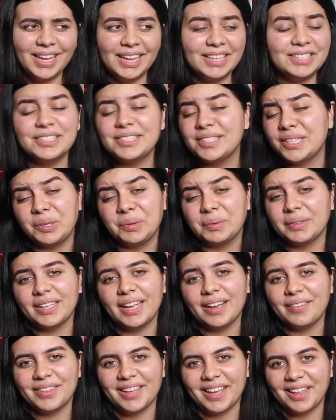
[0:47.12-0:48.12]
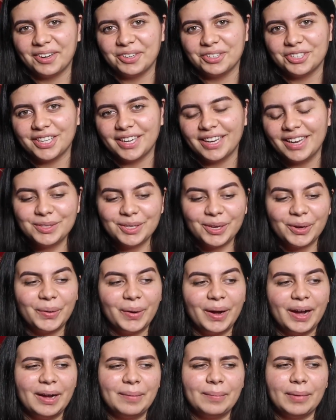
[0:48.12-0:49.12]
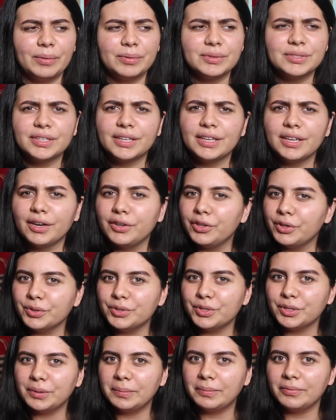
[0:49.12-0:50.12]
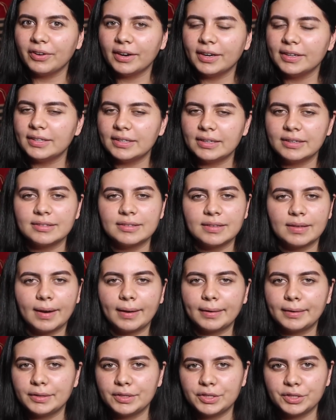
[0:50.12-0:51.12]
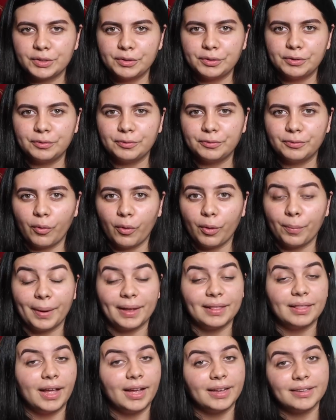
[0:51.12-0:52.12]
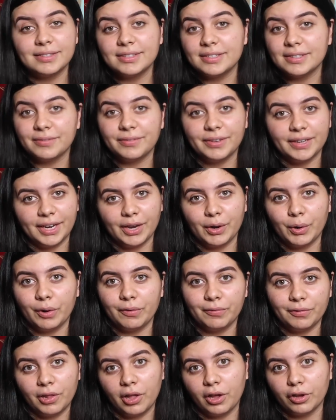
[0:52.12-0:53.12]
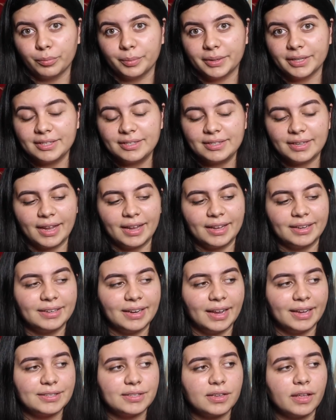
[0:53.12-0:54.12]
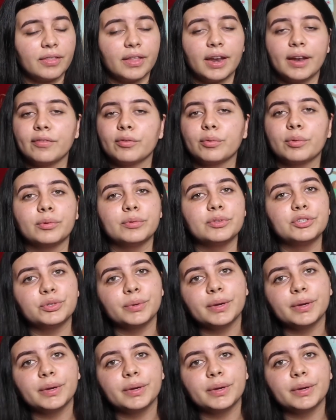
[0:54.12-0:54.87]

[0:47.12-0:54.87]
I just didn't really have the energy. So I was looking on YouTube for ideas that I could do for my last video of Vlogmas, and I saw that everyone was